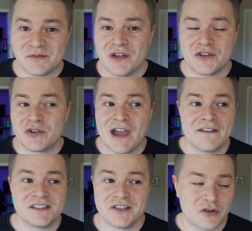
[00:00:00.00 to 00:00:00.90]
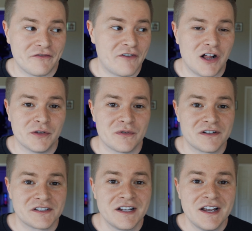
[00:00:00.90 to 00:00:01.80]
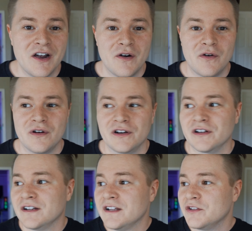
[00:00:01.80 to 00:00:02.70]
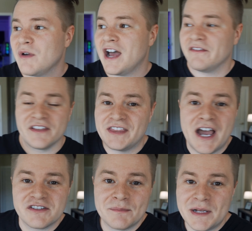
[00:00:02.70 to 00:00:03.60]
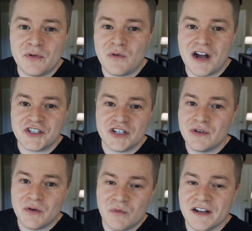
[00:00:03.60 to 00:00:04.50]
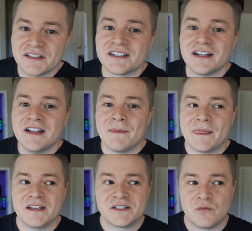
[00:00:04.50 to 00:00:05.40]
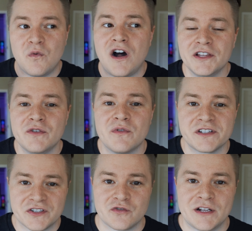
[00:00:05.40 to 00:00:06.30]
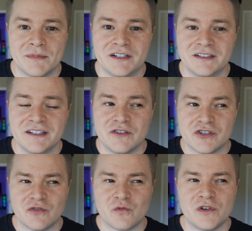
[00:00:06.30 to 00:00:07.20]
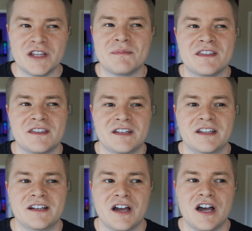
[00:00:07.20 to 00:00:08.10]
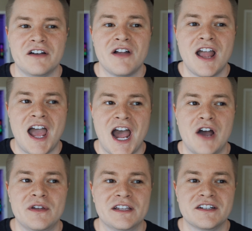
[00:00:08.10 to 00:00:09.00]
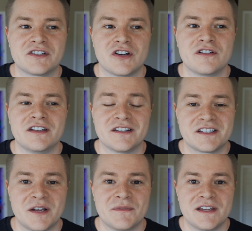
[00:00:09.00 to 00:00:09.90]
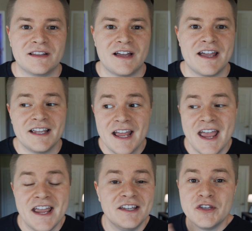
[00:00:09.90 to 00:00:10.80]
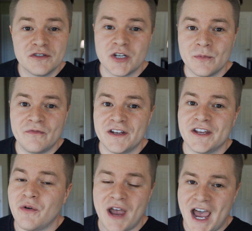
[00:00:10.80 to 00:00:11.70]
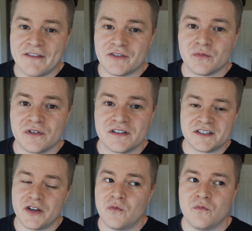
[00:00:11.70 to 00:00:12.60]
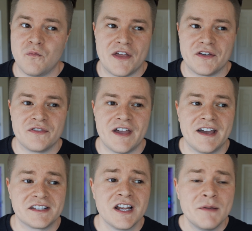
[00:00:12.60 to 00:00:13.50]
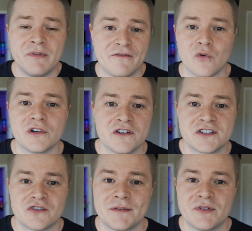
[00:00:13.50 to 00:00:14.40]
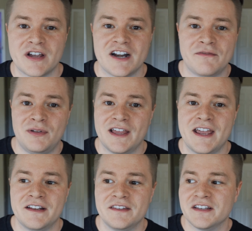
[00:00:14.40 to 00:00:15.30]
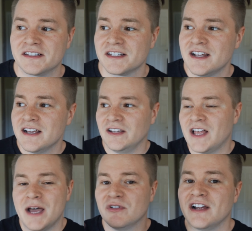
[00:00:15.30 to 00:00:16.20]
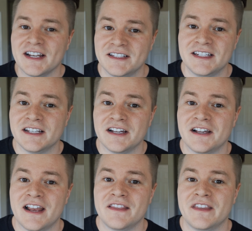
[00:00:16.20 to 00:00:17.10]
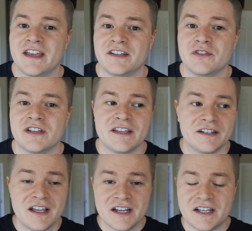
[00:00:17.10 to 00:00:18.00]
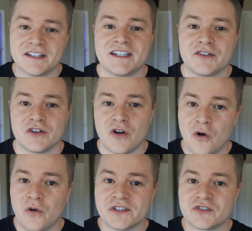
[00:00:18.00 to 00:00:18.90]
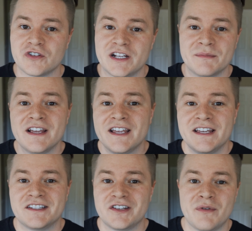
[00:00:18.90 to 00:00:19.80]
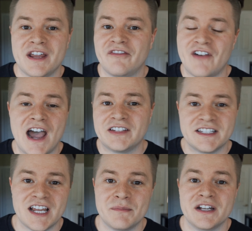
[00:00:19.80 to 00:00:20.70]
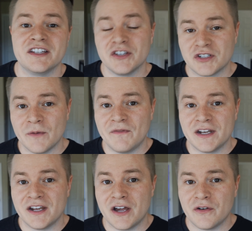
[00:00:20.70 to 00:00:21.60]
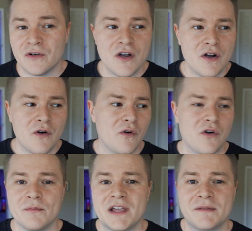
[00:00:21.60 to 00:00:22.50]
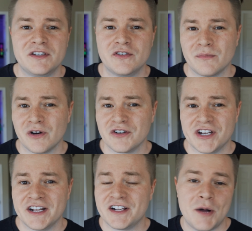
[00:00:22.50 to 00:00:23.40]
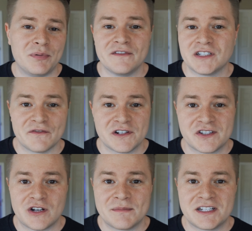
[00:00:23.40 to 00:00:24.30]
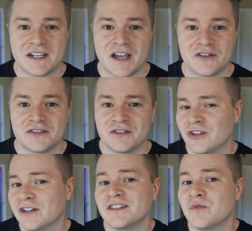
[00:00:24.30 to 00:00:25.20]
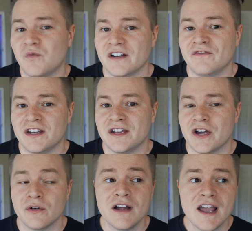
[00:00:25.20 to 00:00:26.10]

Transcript: whether you have 0 followers or you have 1,000 people watching you at once, is while you are streaming, you should really be thinking of how it can turn into something like a YouTube video afterwards. So whether that's before your stream, you kind of plan this elaborate idea, and then you can cut down your whole stream into a 5 to 10 minute YouTube video, or maybe you merge a couple of different streams together to turn into one video.